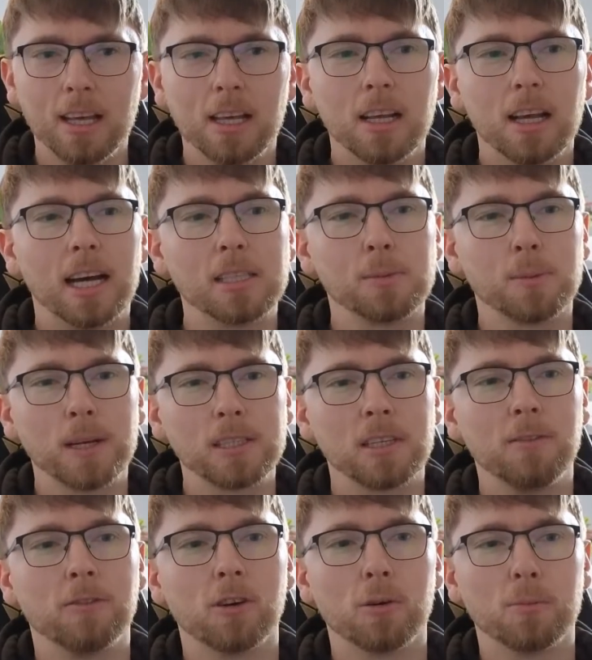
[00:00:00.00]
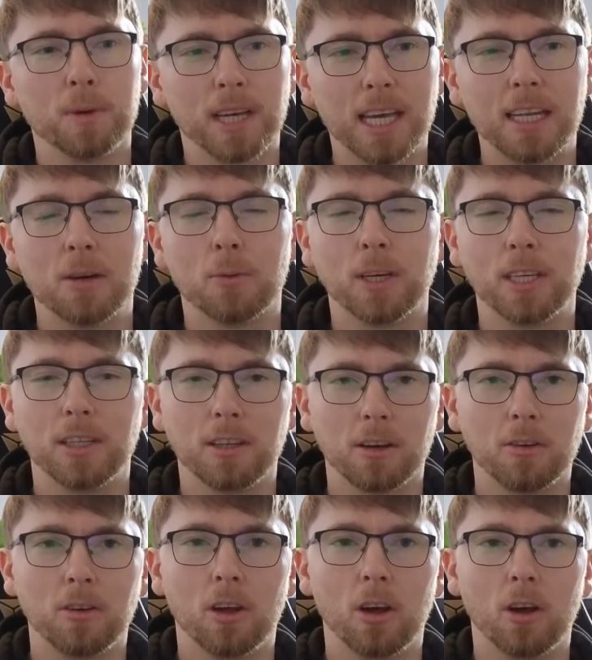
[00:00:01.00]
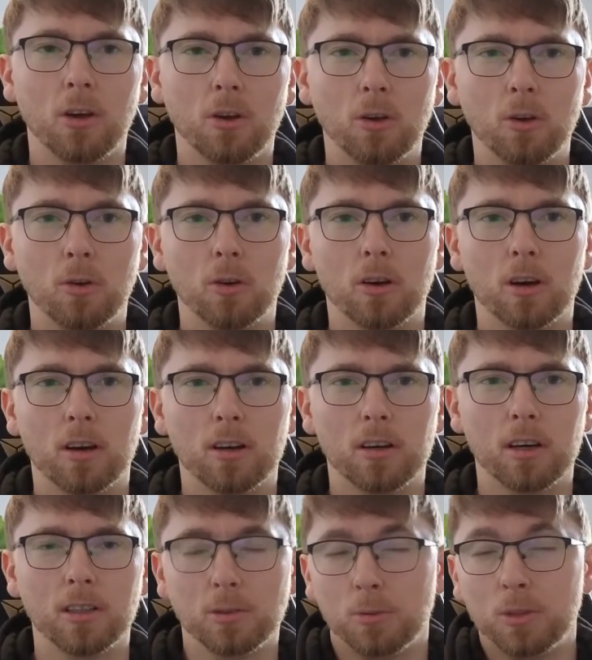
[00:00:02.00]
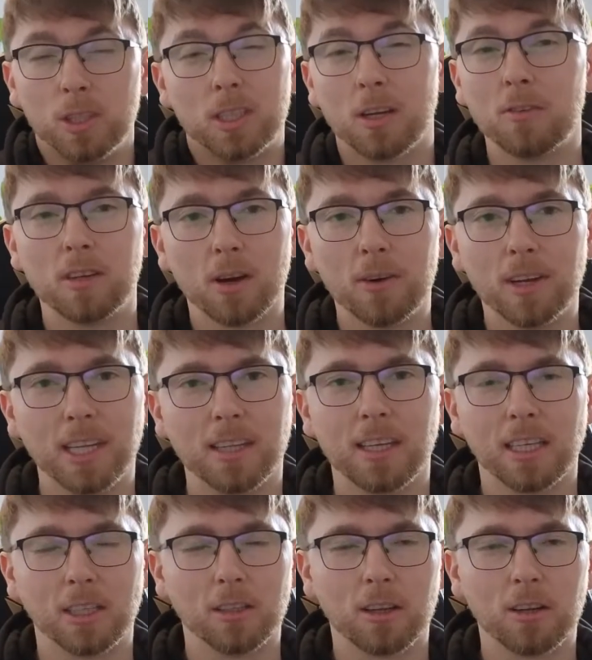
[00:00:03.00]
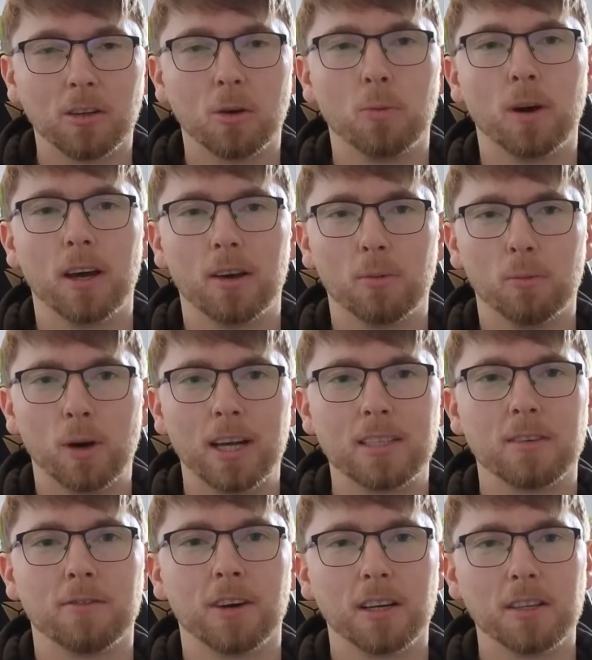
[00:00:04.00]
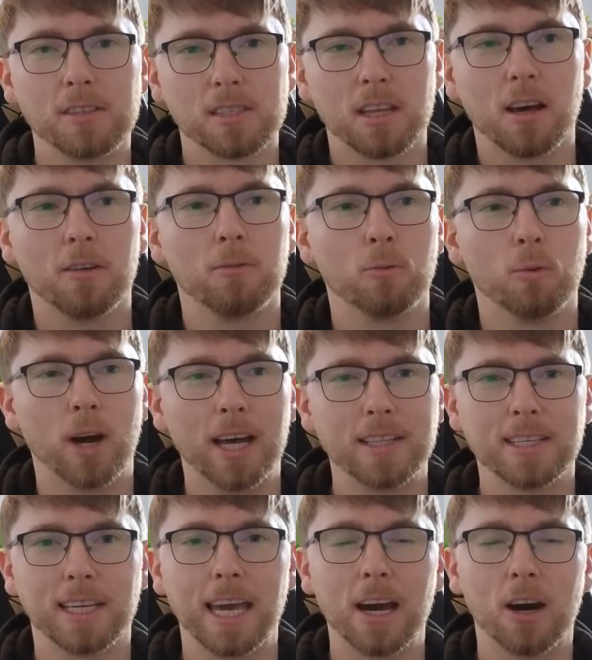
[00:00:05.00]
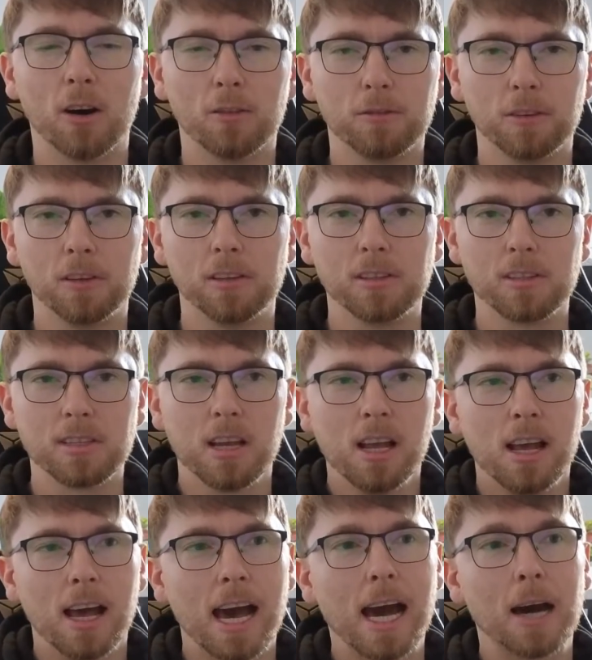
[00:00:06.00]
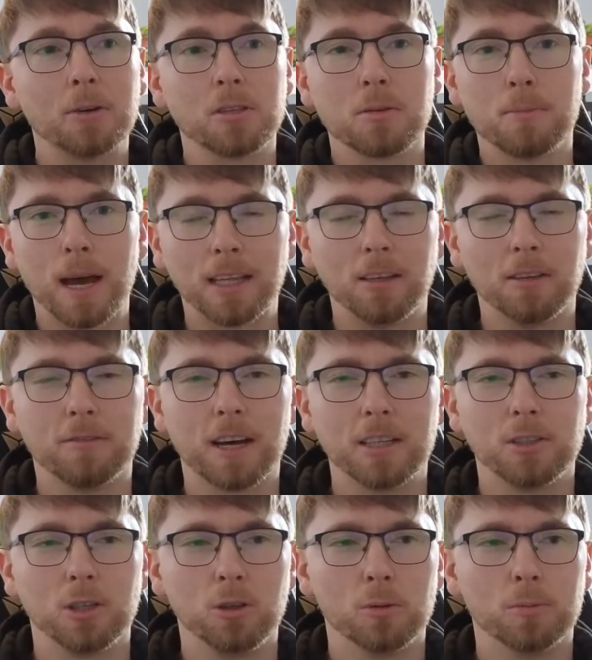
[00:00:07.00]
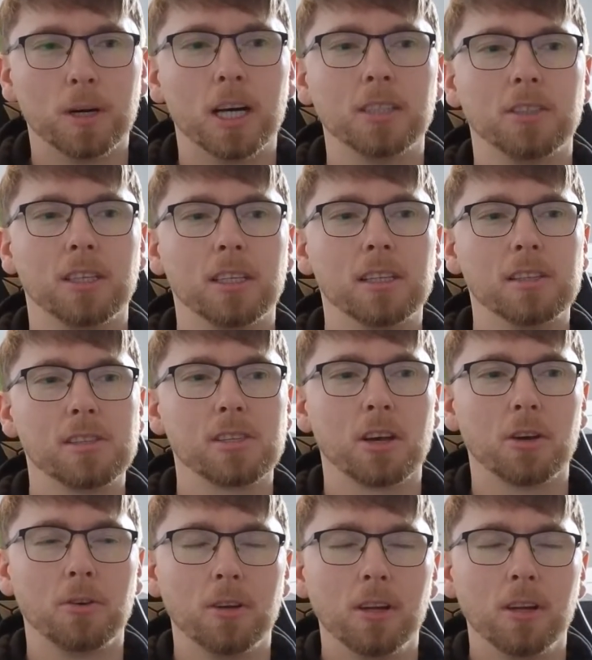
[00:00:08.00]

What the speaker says: especially for a beginner where you don't know anything. You don't know where to find stuff, where to get offers, how to manufacture your margin. So